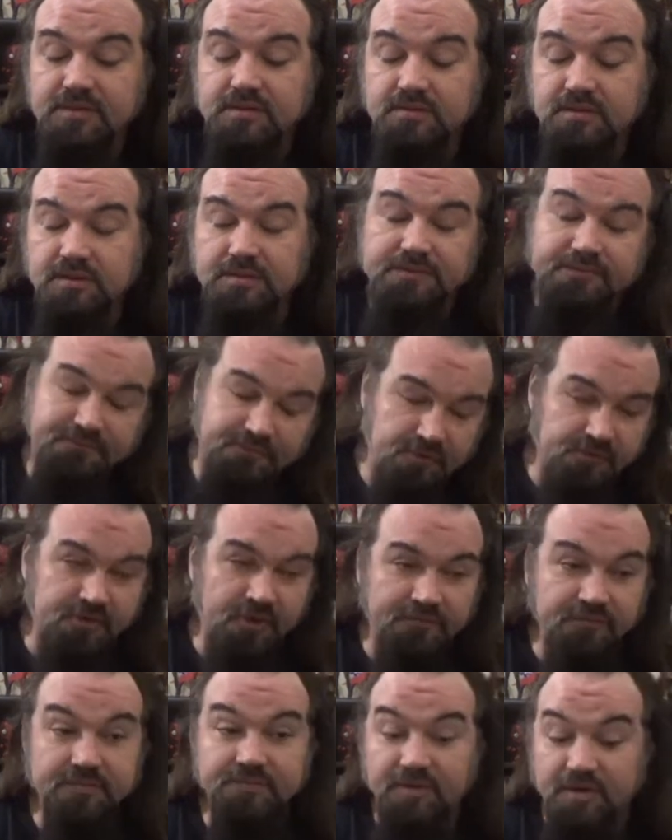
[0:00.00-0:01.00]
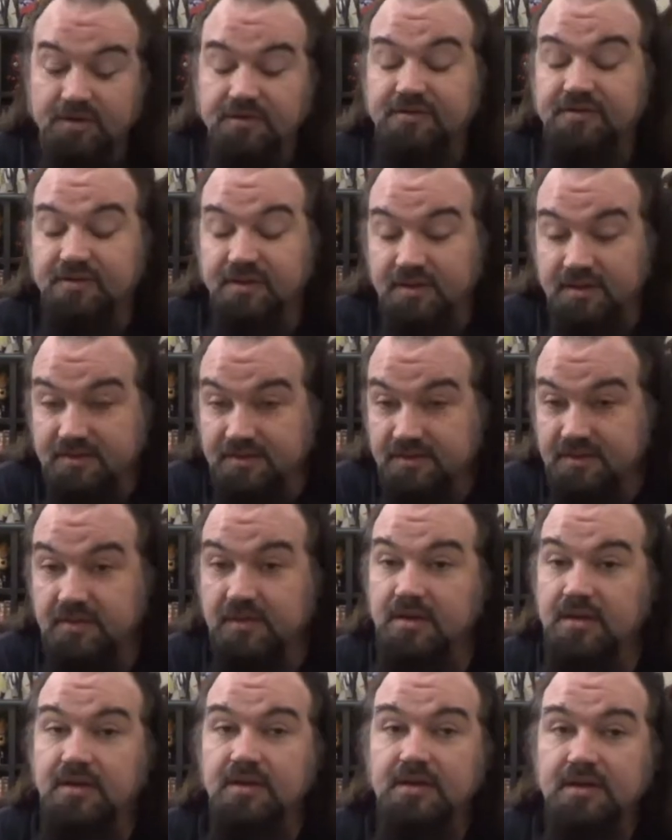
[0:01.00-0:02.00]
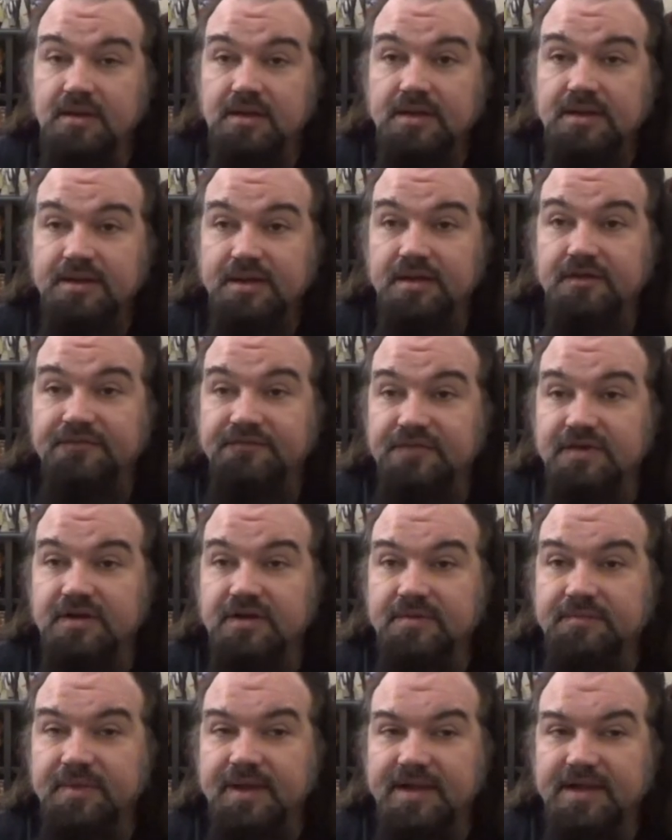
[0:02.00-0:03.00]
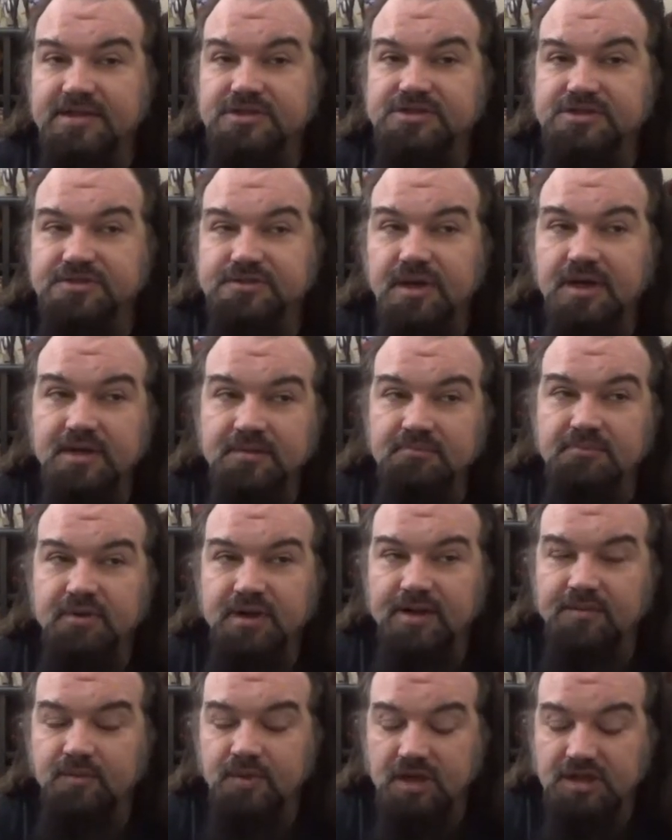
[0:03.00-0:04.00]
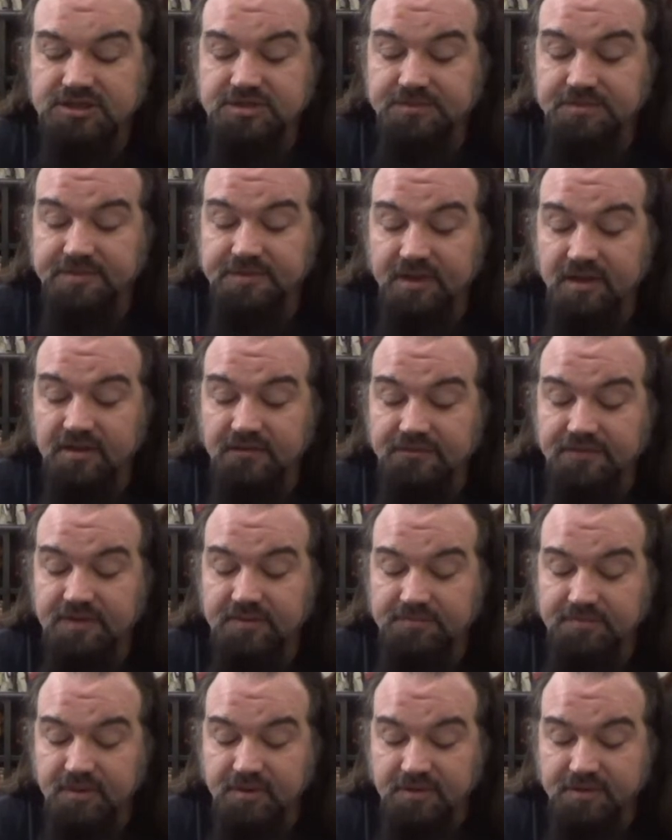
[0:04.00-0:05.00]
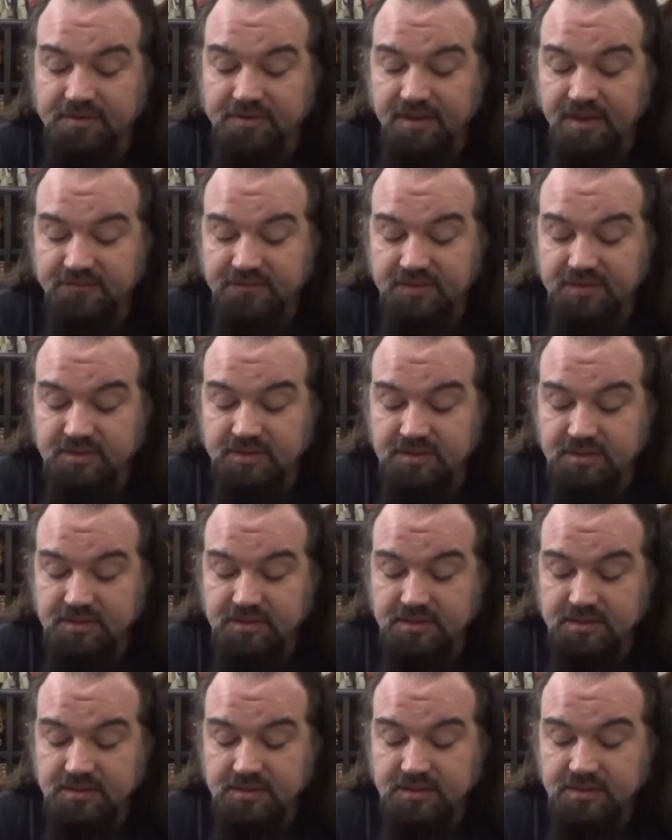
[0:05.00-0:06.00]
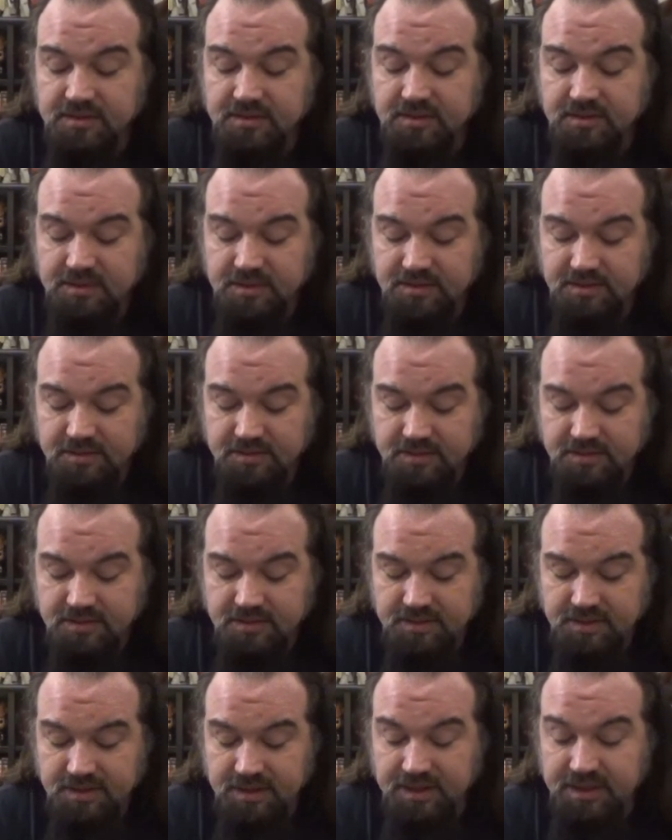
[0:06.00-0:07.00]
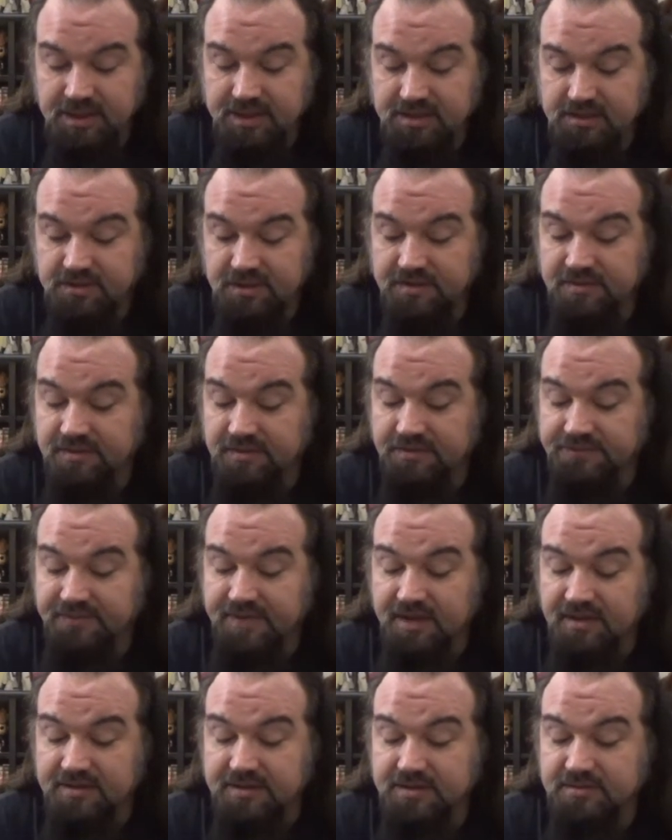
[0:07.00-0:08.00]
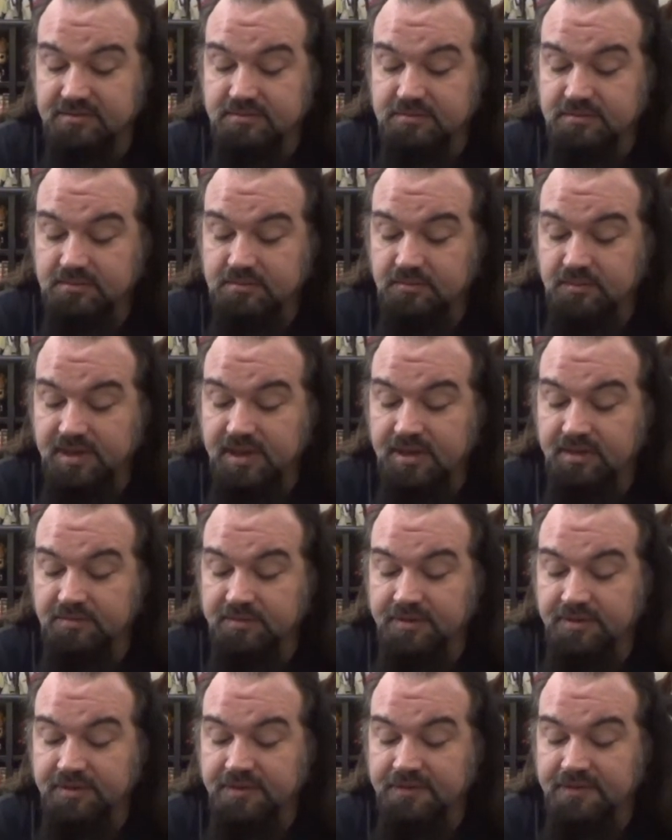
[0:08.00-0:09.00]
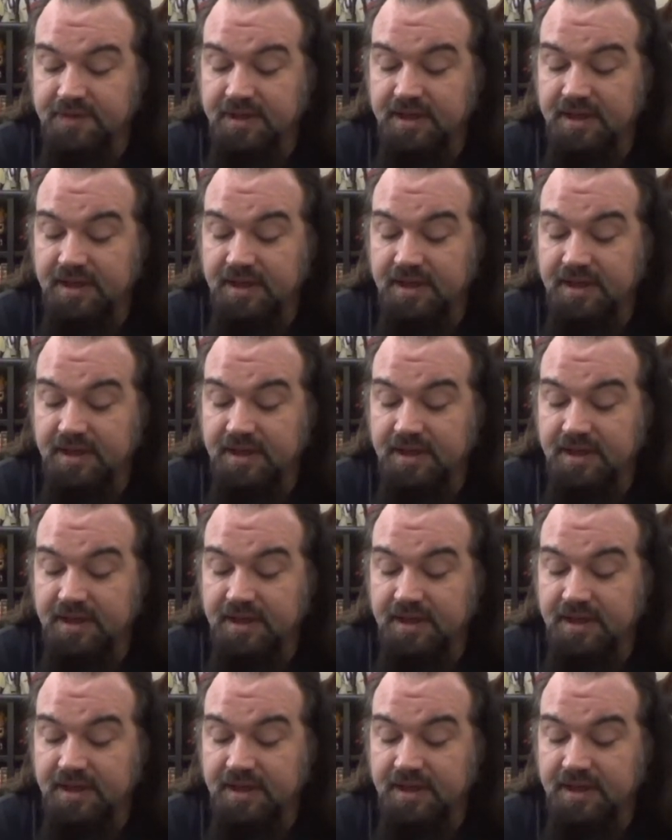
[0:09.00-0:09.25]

well, first off, in part 6, Nick Fury managed to unbrainwash himself, and in part 7, he dresses the Falcon, went out with